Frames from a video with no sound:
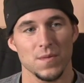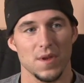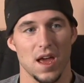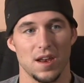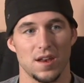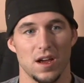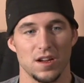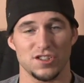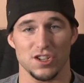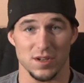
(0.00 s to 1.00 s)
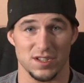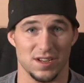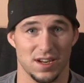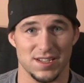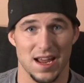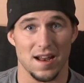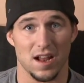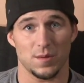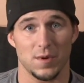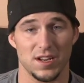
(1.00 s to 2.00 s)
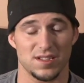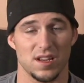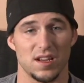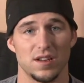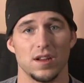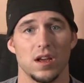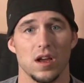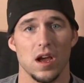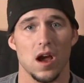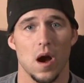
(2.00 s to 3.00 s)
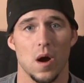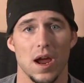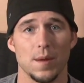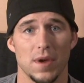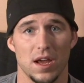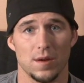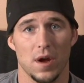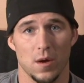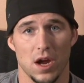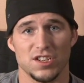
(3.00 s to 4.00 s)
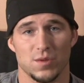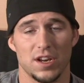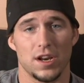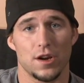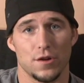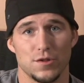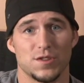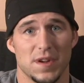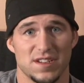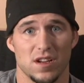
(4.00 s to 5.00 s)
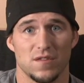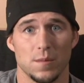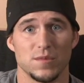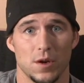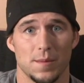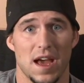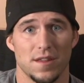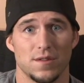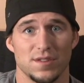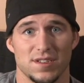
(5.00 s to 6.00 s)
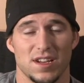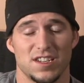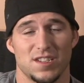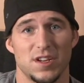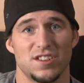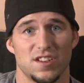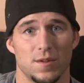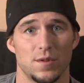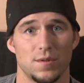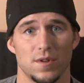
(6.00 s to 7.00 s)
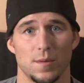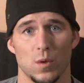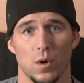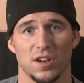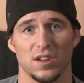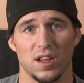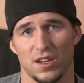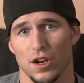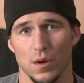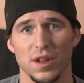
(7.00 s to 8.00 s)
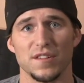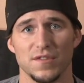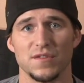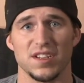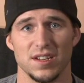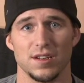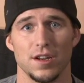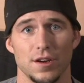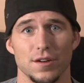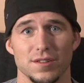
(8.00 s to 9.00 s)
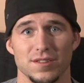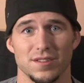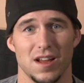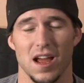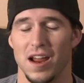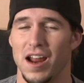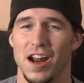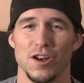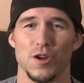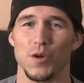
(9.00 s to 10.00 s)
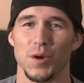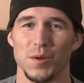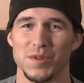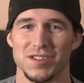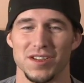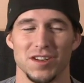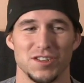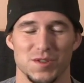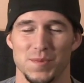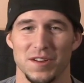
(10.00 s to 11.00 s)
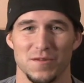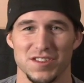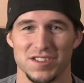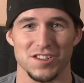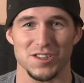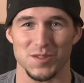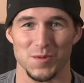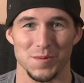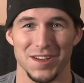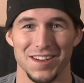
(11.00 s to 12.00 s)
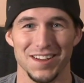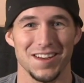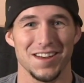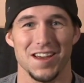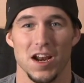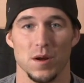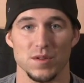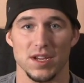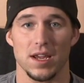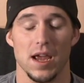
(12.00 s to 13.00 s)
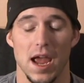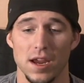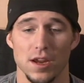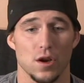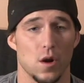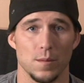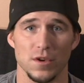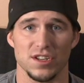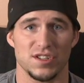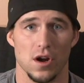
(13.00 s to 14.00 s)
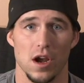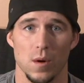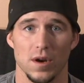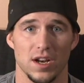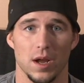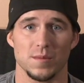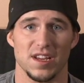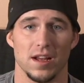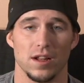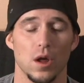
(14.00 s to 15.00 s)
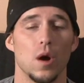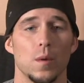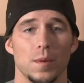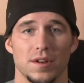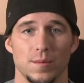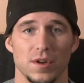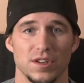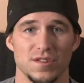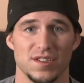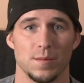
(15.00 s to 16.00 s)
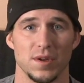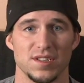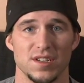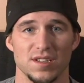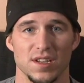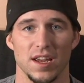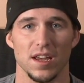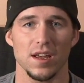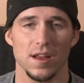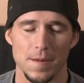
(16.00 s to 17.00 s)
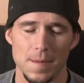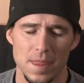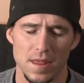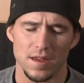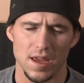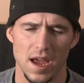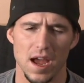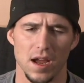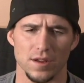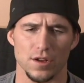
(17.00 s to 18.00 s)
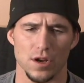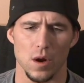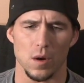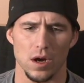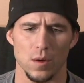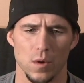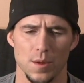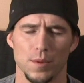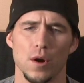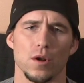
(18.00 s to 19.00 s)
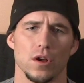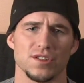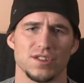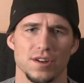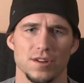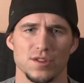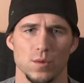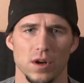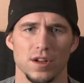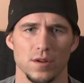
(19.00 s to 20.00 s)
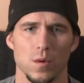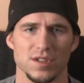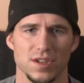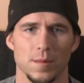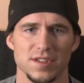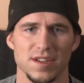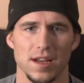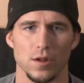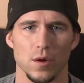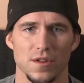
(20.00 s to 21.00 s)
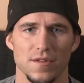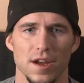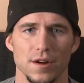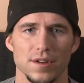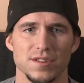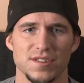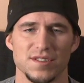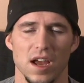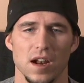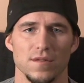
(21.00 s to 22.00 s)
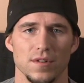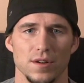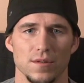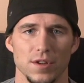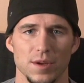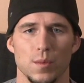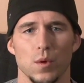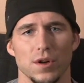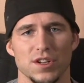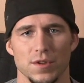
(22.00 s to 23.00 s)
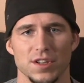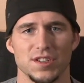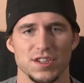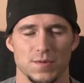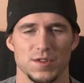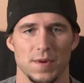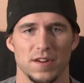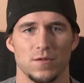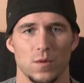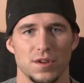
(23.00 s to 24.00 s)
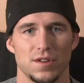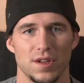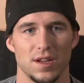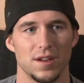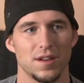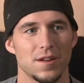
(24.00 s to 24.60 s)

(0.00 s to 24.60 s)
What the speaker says: And Joey stuck his hand out to me and said, "Oh, hey man, by the way, I just wanted to introduce myself. I'm Joey Matthews. It's nice to meet you. I've been working like 15 years." And I knew he was just being facetious with me. And I was like, "Hey, I'm really sorry. I wanted to come say hello, but you seemed busy." He's like, "Yeah, one of the protocols here is you want to always come and say hello to the veterans. It's kind of really important. It's really disrespectful what you did."